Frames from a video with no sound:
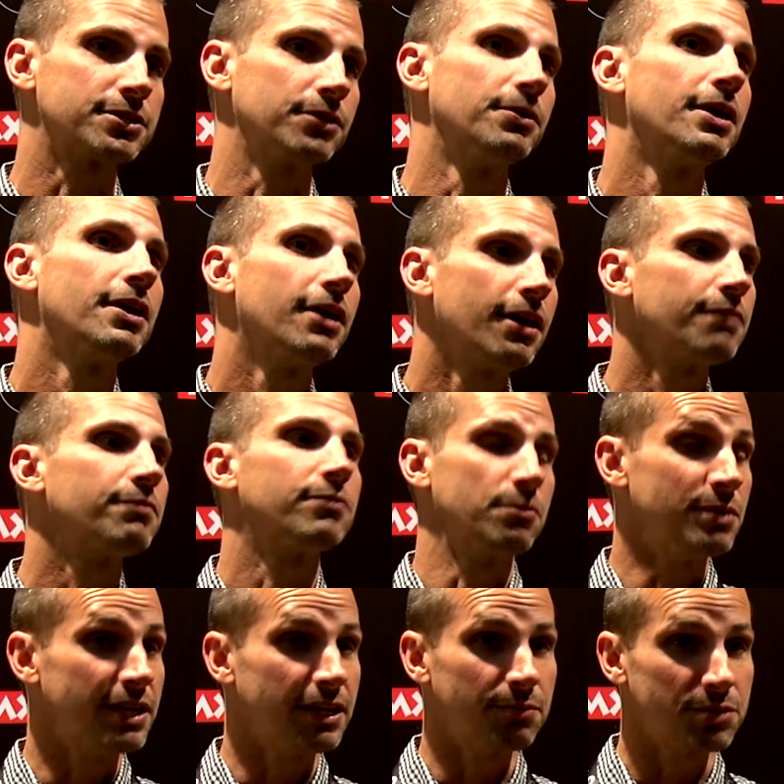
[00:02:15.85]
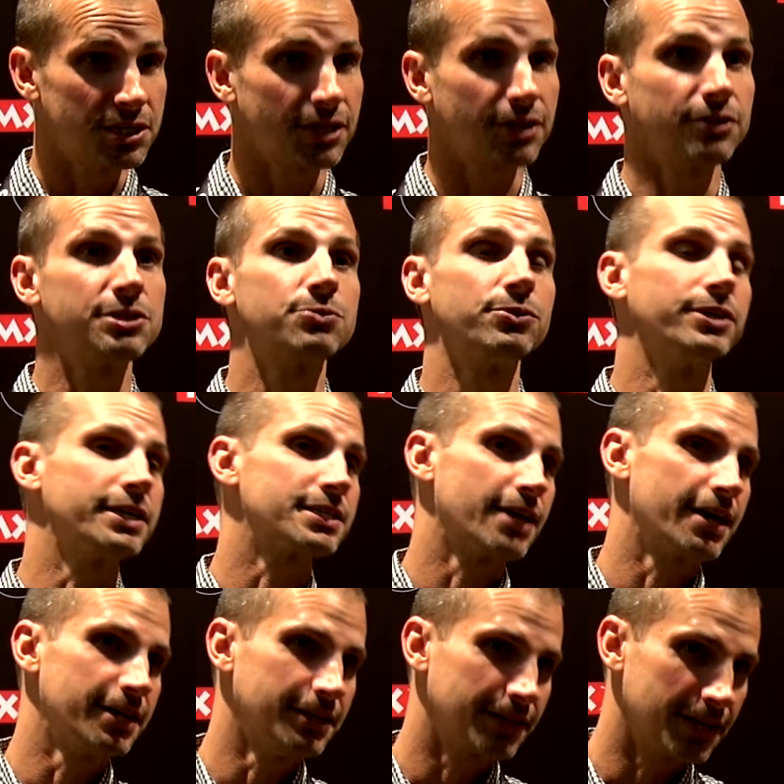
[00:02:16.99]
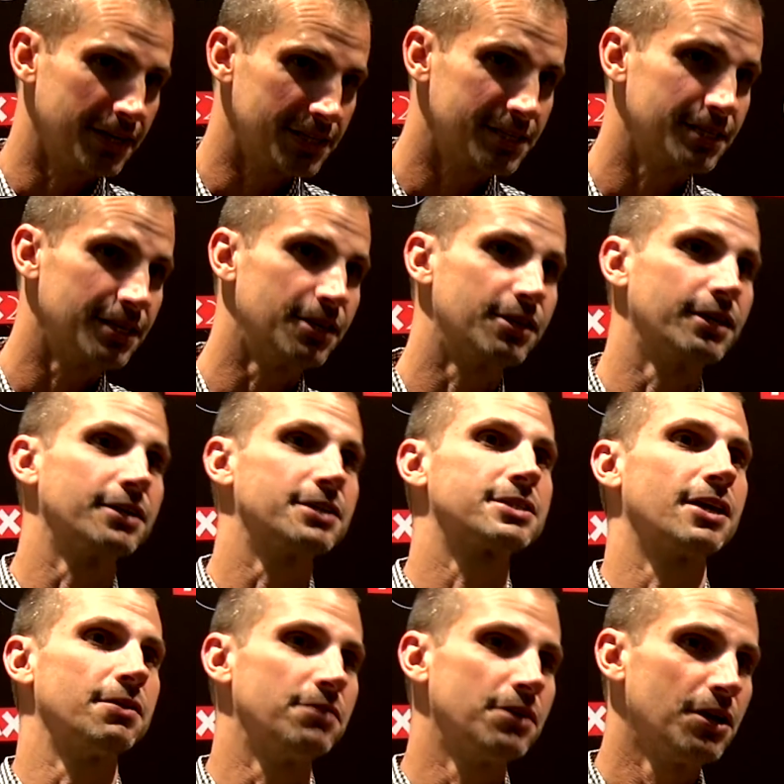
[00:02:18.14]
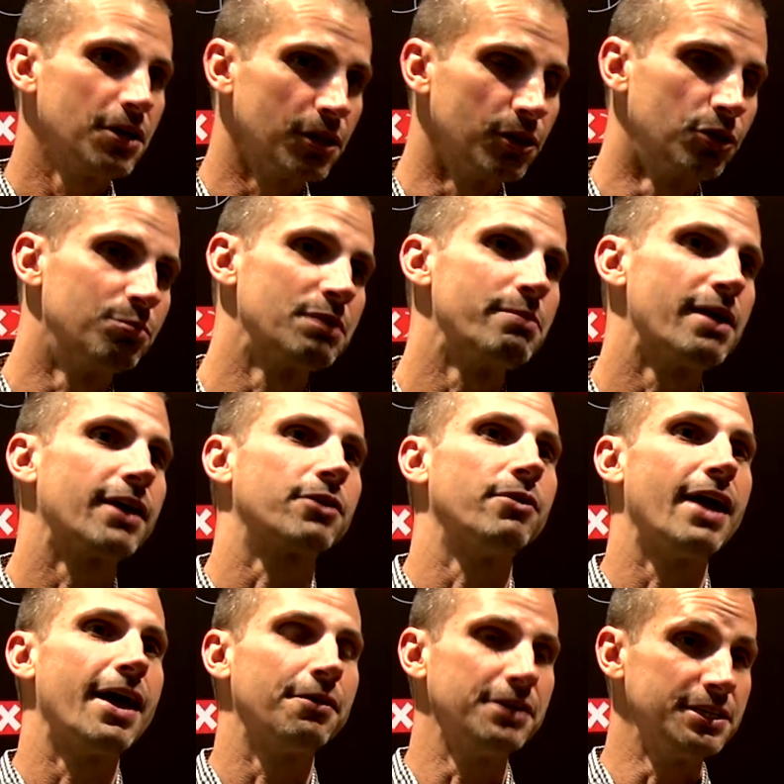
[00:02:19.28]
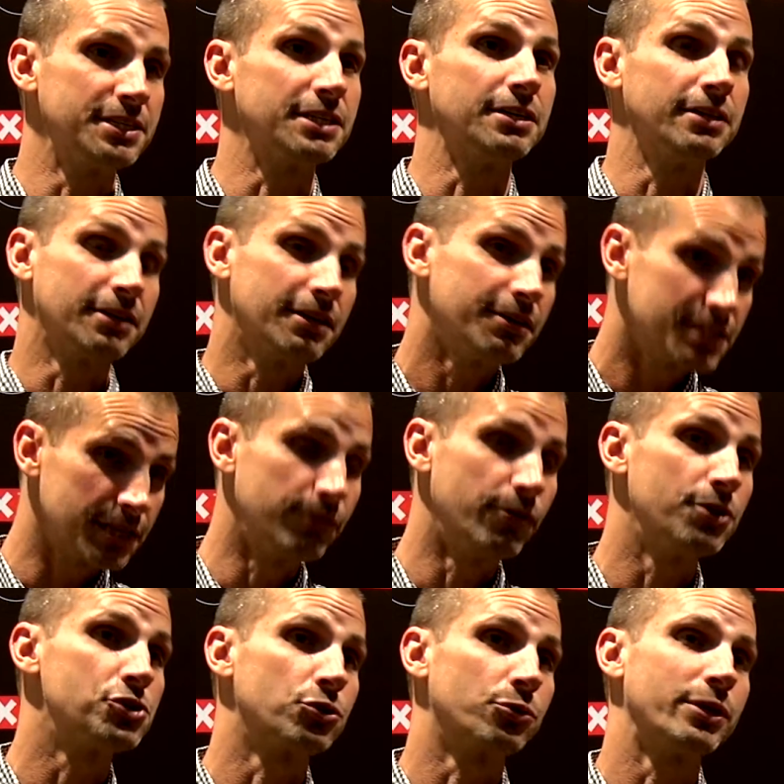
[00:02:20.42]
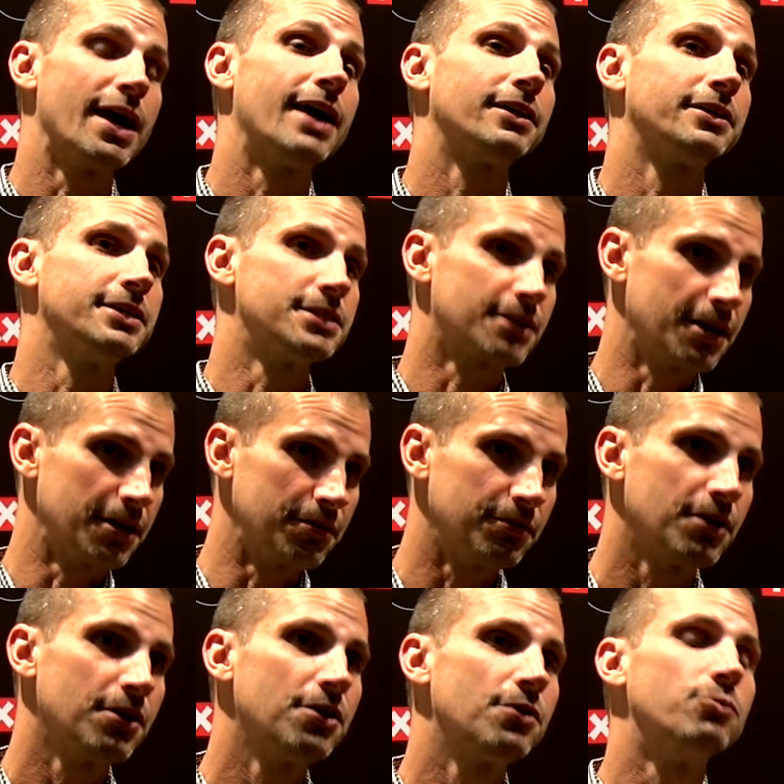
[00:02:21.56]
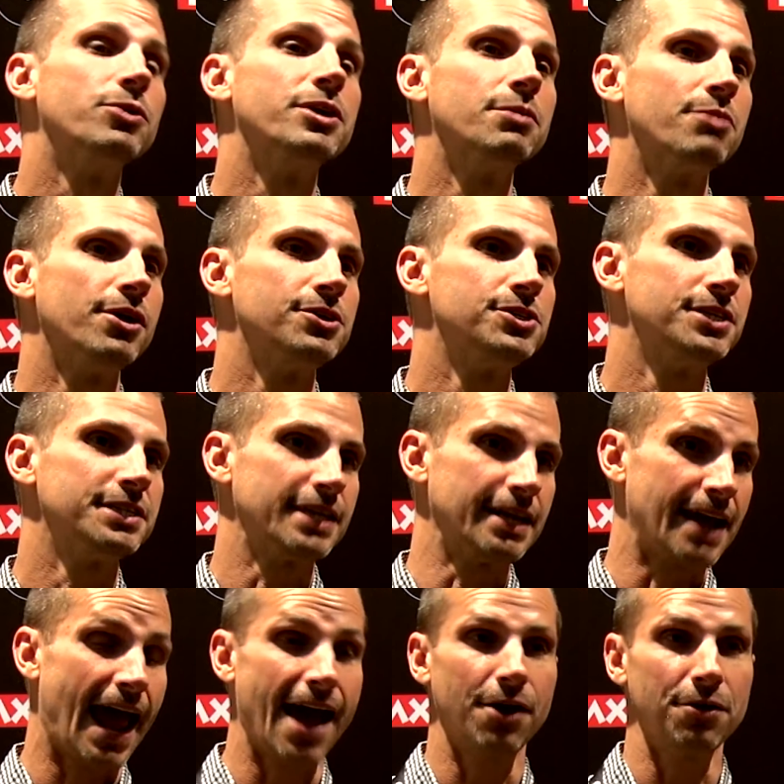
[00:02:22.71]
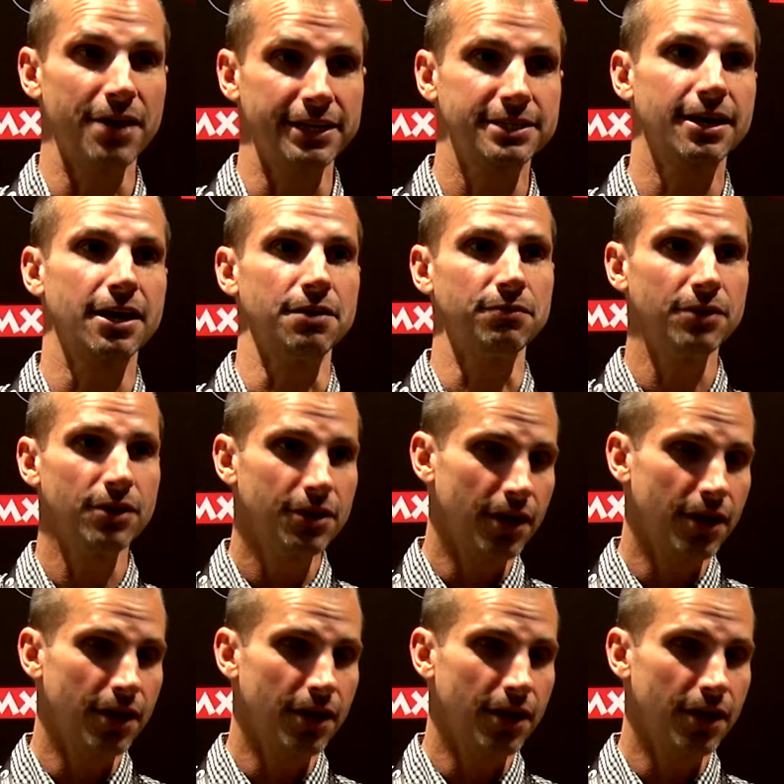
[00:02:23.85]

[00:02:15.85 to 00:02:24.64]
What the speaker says: So for me in particular, it's really exciting to kind of see things kind of looping back around and see virtual realities kind of reemergence and how that's kind of